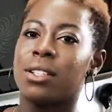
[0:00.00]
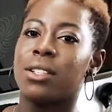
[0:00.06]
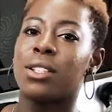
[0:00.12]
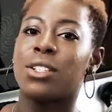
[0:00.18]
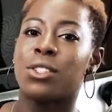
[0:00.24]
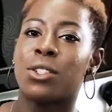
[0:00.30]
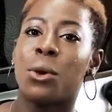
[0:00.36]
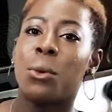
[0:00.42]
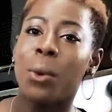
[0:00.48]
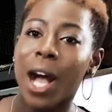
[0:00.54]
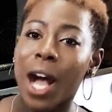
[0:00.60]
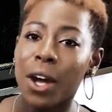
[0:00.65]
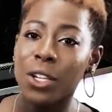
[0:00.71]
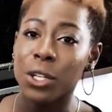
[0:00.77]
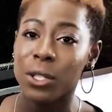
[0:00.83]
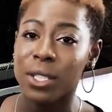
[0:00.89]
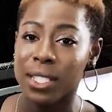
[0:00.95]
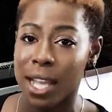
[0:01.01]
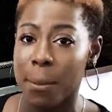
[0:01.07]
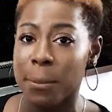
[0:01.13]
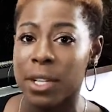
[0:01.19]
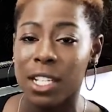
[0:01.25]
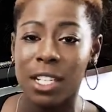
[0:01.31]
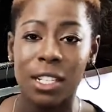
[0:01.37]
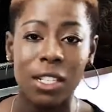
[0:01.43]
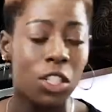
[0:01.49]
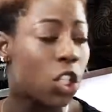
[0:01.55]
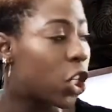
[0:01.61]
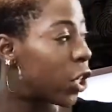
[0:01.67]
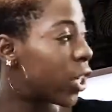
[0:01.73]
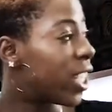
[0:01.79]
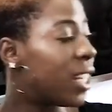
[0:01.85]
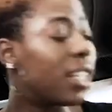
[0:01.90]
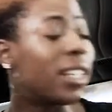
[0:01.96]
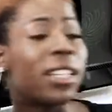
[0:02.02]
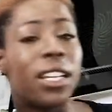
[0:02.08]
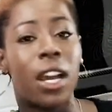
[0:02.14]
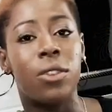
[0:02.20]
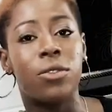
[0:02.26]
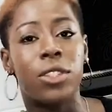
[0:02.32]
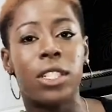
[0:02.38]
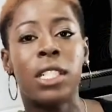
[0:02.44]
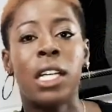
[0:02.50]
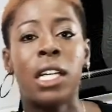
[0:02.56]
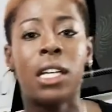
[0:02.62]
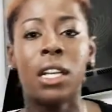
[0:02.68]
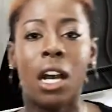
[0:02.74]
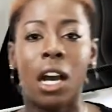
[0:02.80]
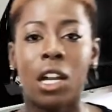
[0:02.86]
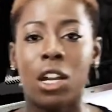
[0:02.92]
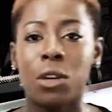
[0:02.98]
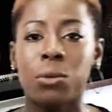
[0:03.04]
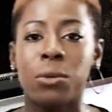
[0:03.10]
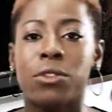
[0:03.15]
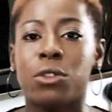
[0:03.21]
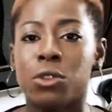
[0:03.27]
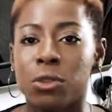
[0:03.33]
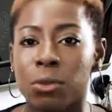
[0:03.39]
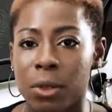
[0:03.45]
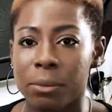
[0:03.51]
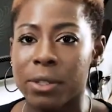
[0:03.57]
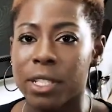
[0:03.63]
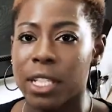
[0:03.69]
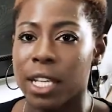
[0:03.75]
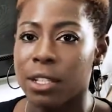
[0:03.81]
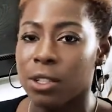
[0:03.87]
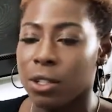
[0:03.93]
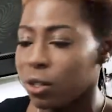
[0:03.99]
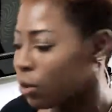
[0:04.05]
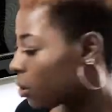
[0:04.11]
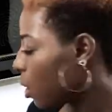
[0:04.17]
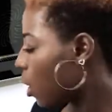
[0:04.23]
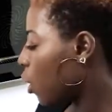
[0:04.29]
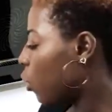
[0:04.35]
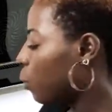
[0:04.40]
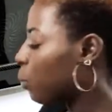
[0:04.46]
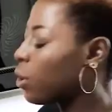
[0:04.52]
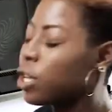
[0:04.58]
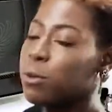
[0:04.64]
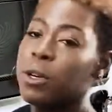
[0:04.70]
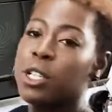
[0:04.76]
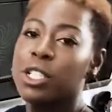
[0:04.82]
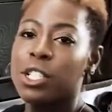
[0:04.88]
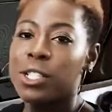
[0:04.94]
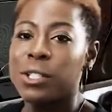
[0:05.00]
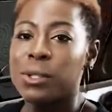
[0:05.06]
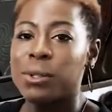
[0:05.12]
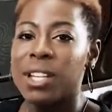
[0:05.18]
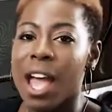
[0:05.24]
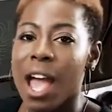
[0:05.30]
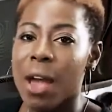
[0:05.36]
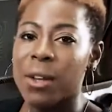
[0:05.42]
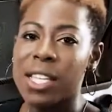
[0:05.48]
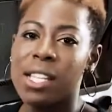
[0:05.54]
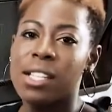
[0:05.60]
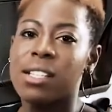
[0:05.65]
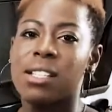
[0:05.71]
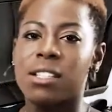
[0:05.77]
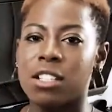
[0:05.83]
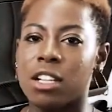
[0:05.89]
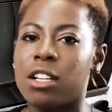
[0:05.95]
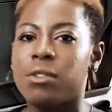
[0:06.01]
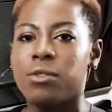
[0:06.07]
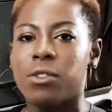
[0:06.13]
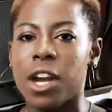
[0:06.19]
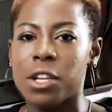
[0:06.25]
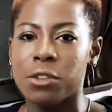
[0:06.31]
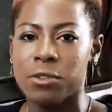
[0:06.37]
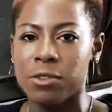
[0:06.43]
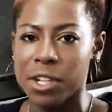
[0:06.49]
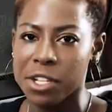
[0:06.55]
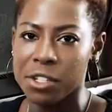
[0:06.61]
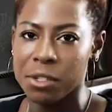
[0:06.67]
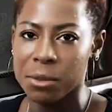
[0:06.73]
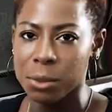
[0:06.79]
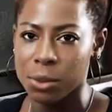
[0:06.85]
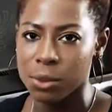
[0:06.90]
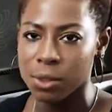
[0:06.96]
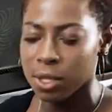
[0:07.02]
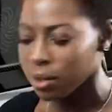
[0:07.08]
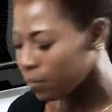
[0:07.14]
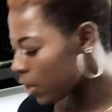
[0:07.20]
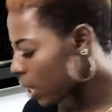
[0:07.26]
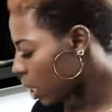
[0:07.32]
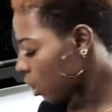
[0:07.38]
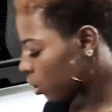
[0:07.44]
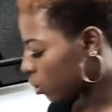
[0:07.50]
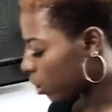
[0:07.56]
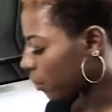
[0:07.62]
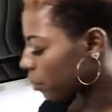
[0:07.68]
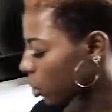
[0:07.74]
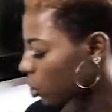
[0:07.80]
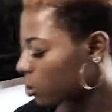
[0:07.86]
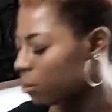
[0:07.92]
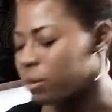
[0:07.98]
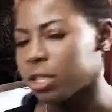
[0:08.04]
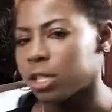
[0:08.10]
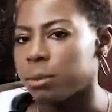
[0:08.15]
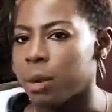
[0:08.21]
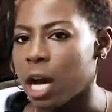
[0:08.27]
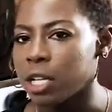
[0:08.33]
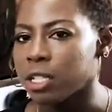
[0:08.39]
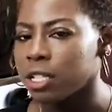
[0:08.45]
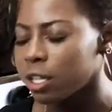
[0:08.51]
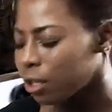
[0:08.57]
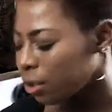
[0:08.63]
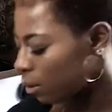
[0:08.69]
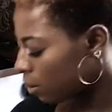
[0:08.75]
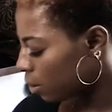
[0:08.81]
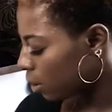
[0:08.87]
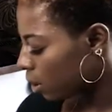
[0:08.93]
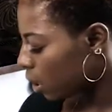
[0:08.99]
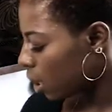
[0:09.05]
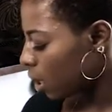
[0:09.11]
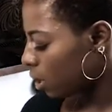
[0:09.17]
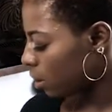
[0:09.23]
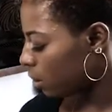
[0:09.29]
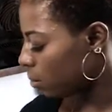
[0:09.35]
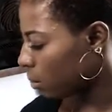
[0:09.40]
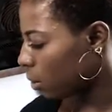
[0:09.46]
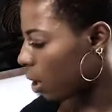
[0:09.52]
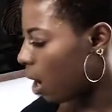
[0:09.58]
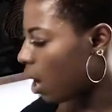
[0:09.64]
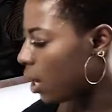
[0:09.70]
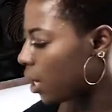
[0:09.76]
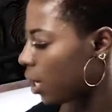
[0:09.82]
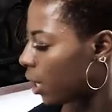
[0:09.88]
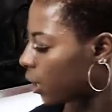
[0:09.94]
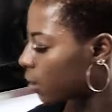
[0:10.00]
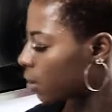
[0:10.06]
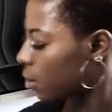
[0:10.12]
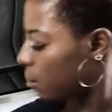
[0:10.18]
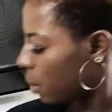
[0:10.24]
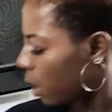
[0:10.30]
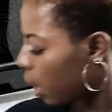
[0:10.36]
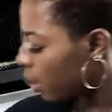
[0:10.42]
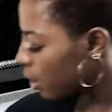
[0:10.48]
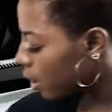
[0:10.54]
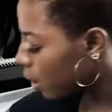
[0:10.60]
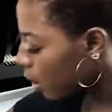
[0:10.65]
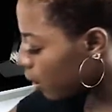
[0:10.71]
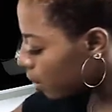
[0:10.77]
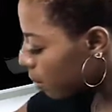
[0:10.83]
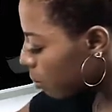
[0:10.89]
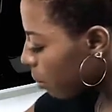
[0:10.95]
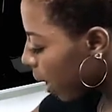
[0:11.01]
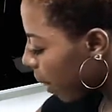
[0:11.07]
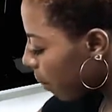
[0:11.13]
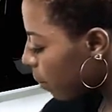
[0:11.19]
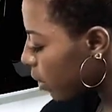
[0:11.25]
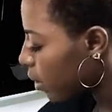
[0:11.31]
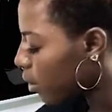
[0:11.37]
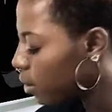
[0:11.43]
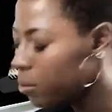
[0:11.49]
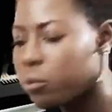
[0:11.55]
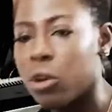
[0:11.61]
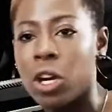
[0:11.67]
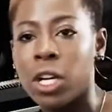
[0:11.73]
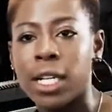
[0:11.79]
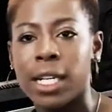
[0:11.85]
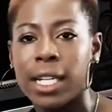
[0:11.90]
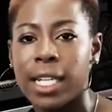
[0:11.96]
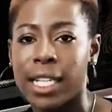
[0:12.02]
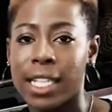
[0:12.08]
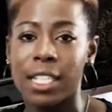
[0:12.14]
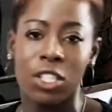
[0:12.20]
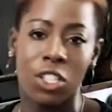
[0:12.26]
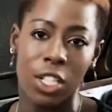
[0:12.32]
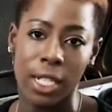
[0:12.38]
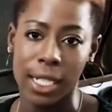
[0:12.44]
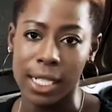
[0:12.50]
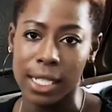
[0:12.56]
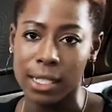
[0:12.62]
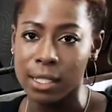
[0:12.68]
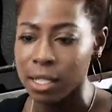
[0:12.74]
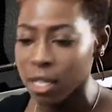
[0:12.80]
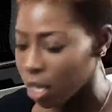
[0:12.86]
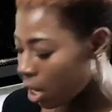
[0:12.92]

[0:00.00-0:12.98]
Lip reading: So while your salmon is cooking in the oven, along with your sweet potatoes, what you want to do now is stir fry your vegetables. So I've got some tomatoes, some garlic, some onions, peppers, broccoli and chilies.